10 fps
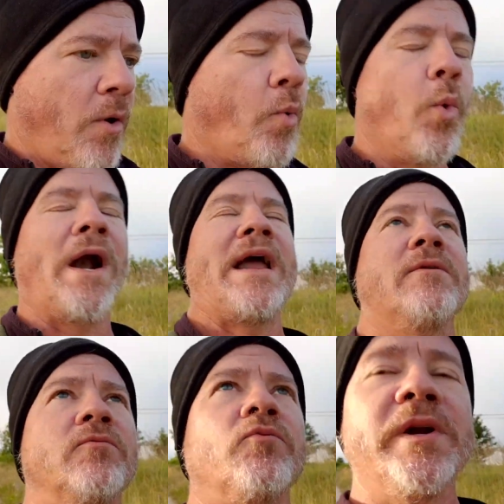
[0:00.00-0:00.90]
Where I
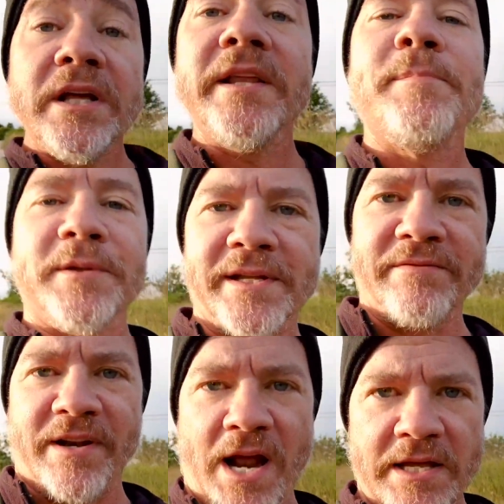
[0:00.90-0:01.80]
really believe
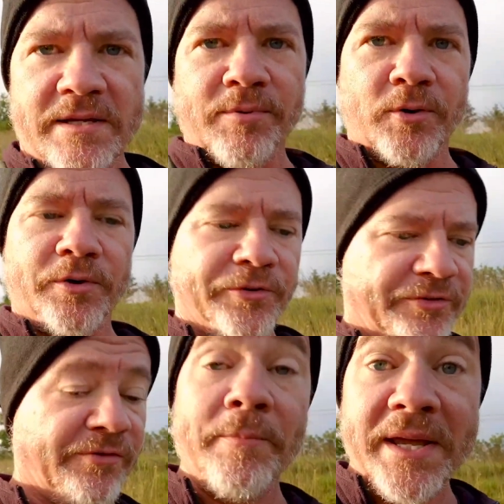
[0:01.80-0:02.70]
in hiking poles
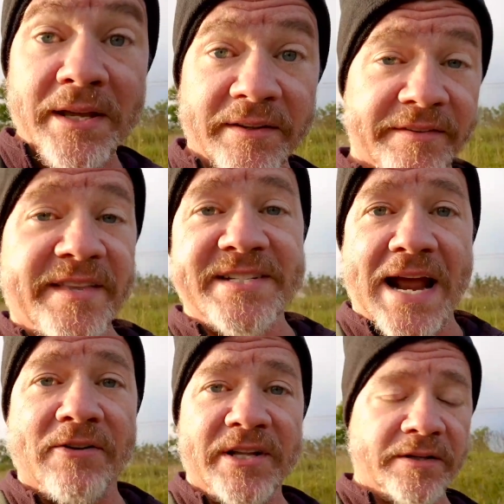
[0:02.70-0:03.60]
for me is the
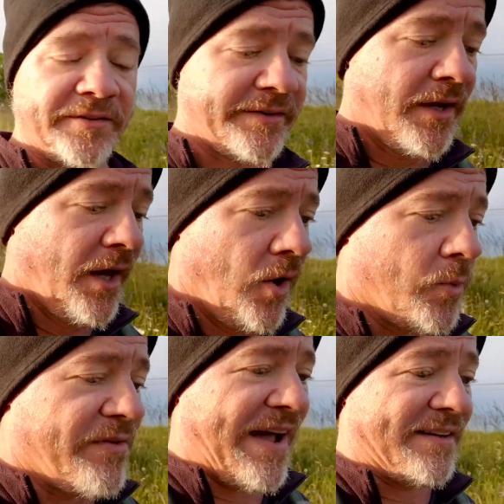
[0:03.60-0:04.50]
downhills.
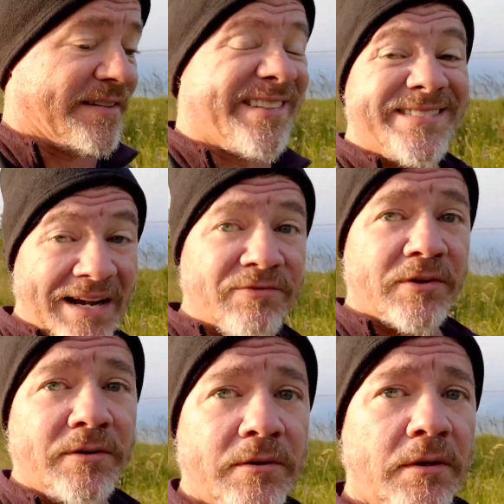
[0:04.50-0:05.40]
We've had
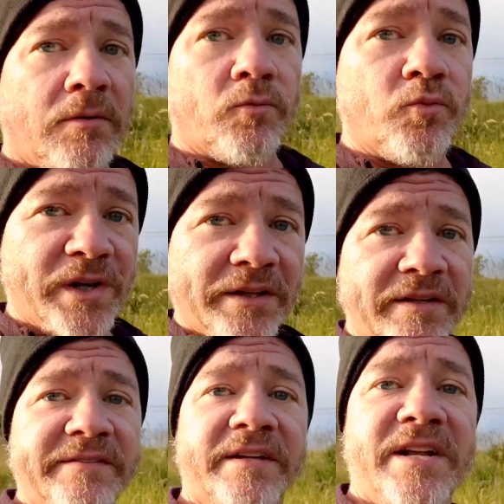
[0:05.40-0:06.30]
several really
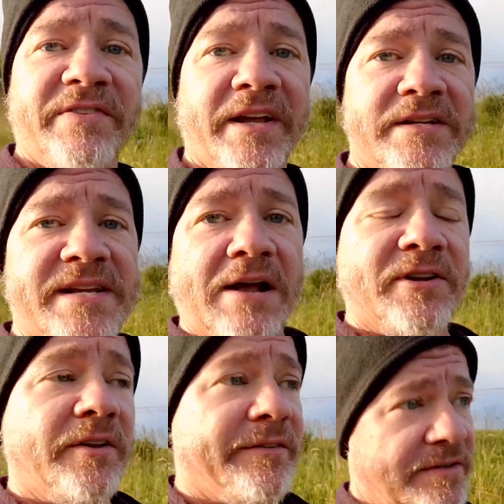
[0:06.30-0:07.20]
significant
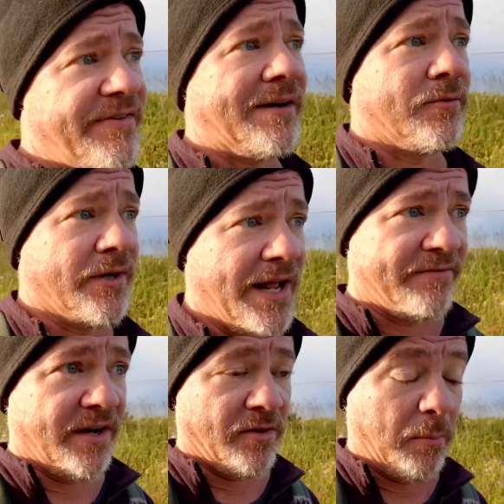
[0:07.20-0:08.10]
downhills. In fact, we're going to have
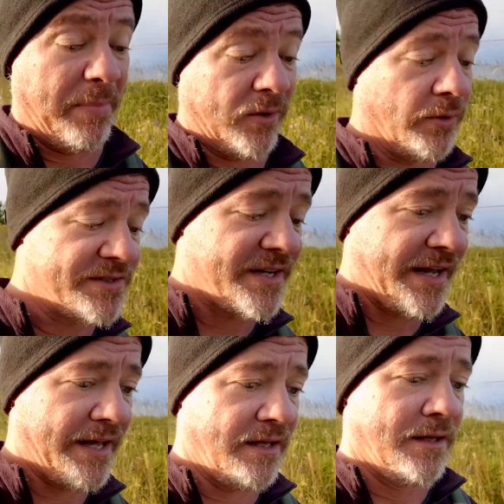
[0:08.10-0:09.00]
another big one
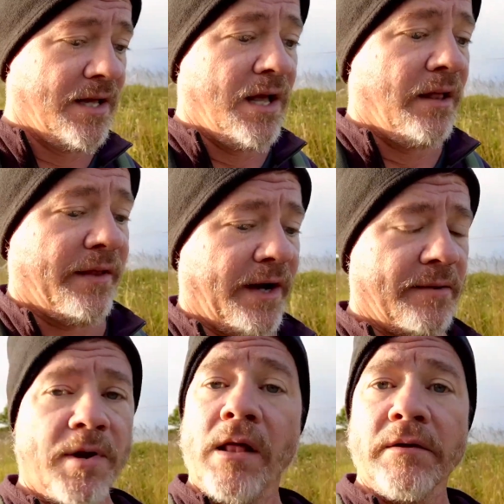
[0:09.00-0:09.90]
today that I
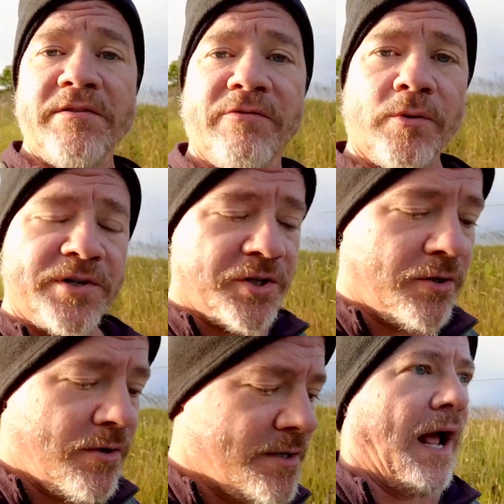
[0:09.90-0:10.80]
am not looking forward
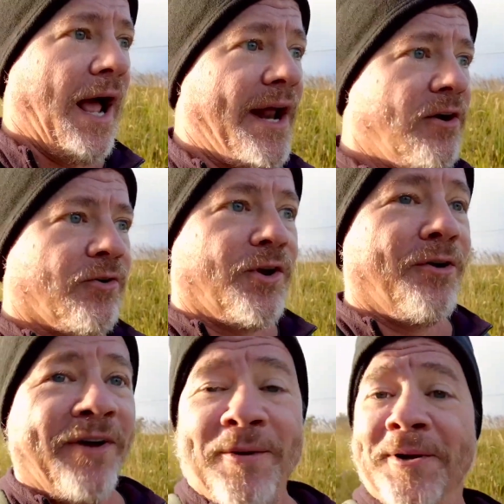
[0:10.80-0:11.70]
to. I don't know
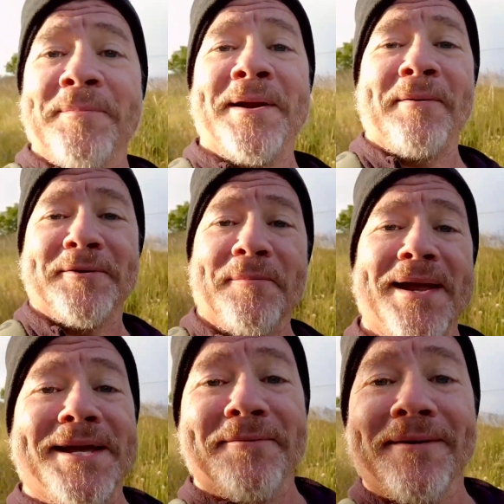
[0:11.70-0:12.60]
if I would have been able to
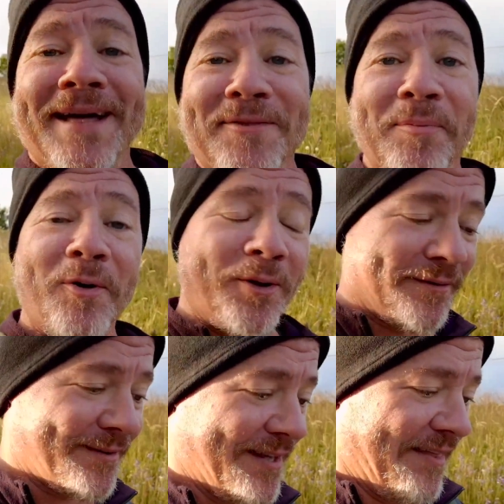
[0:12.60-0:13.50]
make it without the poles.